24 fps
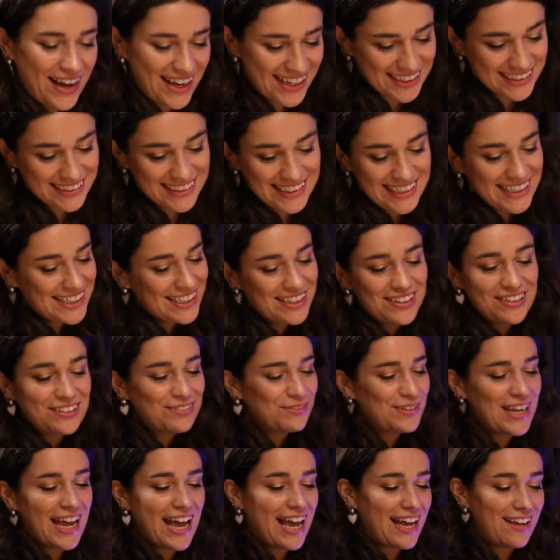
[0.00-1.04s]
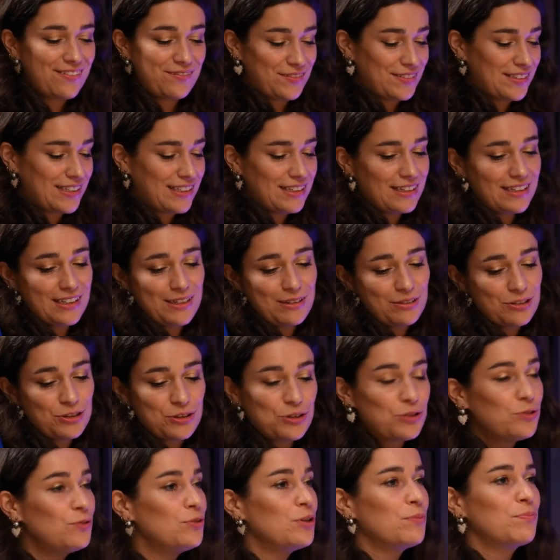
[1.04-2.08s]
But here we have the
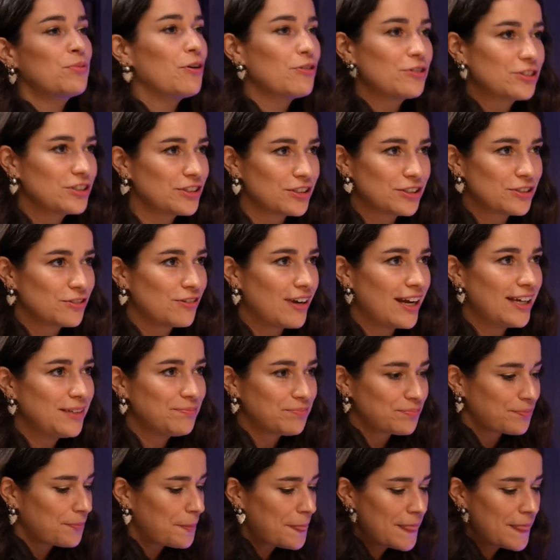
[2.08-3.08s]
two approaches, right?